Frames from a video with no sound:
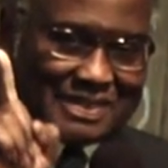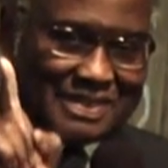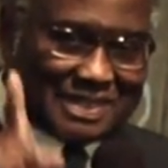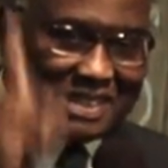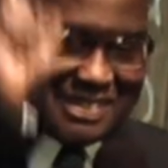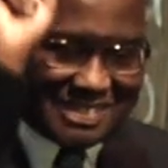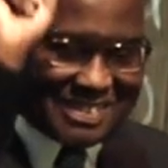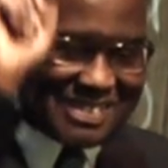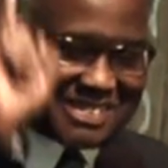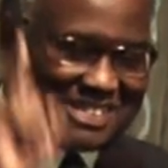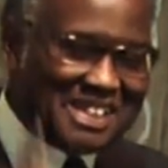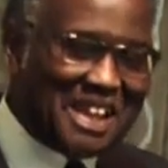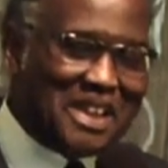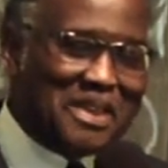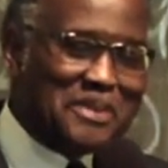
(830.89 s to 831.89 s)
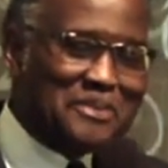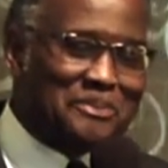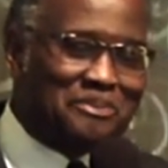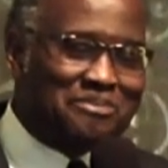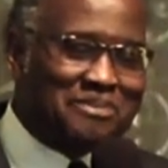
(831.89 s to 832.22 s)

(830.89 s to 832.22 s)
Jesus came